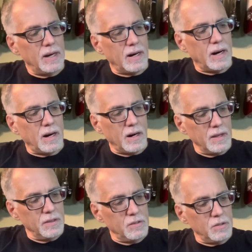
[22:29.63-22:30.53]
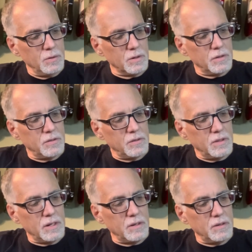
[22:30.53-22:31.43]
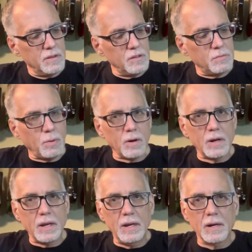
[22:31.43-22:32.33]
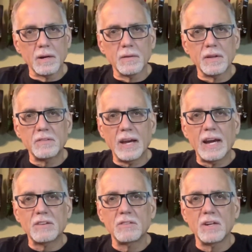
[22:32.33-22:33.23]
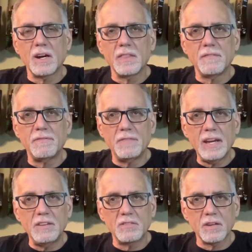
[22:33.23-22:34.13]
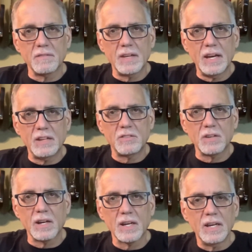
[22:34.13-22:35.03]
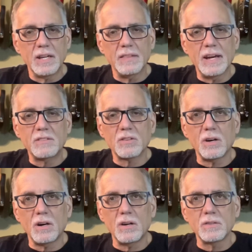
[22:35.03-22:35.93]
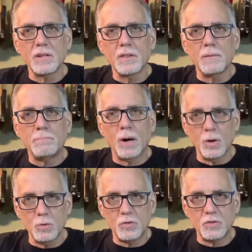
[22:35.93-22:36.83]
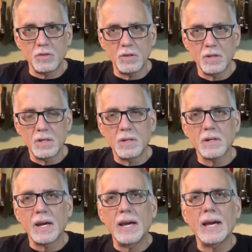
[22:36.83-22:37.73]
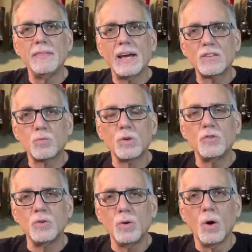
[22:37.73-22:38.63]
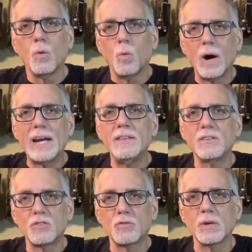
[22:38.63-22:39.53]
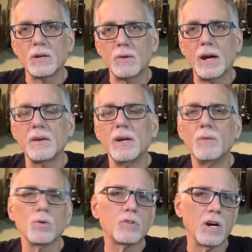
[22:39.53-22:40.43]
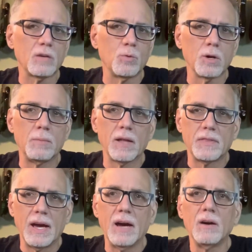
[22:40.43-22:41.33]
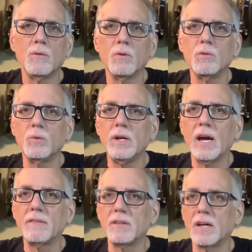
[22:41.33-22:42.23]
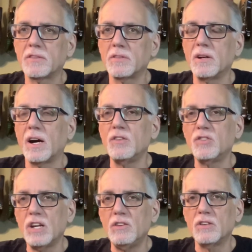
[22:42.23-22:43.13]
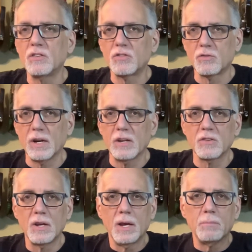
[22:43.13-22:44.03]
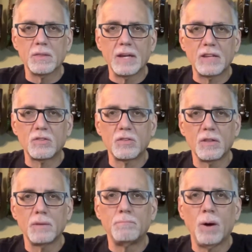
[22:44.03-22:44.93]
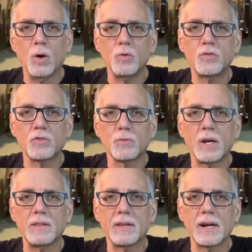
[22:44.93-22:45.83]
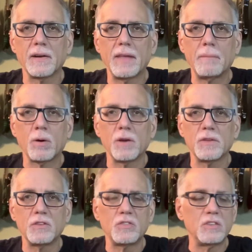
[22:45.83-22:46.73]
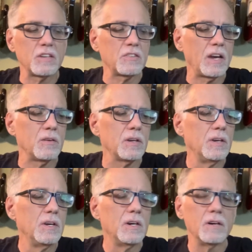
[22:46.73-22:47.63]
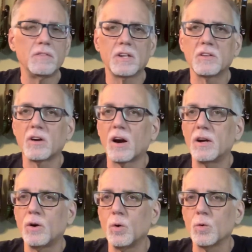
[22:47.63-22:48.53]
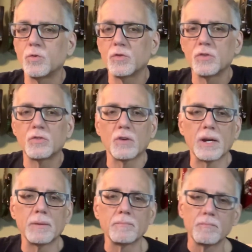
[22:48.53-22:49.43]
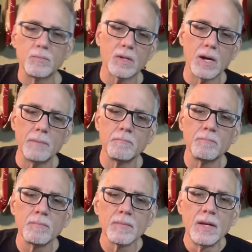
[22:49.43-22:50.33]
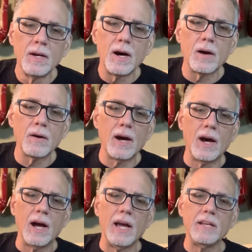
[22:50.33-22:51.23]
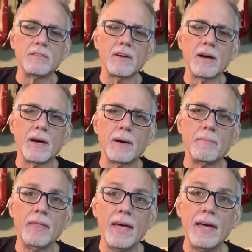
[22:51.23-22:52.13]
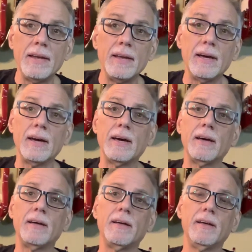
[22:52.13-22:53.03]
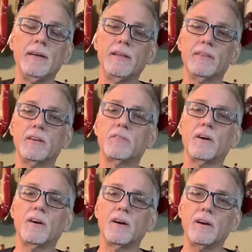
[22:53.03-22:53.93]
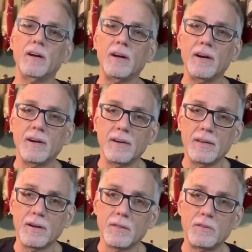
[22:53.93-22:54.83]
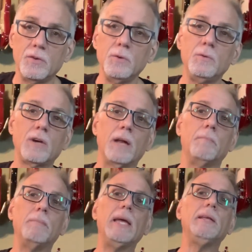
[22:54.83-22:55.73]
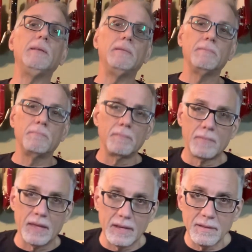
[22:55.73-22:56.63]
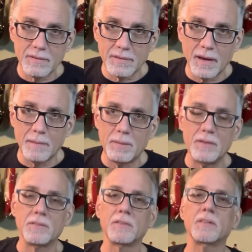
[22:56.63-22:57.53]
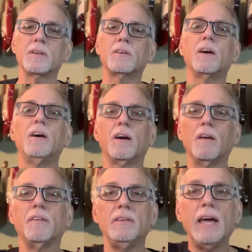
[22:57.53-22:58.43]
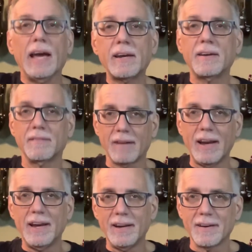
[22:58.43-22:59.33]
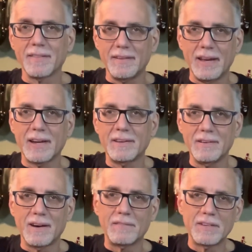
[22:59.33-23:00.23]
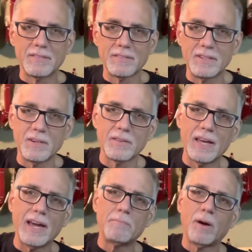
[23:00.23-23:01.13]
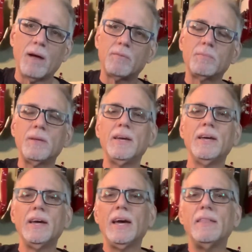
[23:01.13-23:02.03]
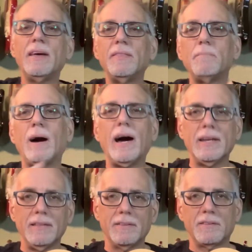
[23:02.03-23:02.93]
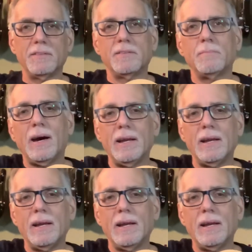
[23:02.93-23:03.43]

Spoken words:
On the tuners, there's this part here that's actually on the face of the headstock. That's called the post, okay? And that's what you wind the string around. We'll talk more about that when we have a lesson on changing strings. But that's the post right there, that part that sticks out of the guitar and holds the string, okay? All right, then the guitar, the two kind of main things, pieces on the guitar, are the neck right here, the neck, you obviously know that probably, and then the body. This is the body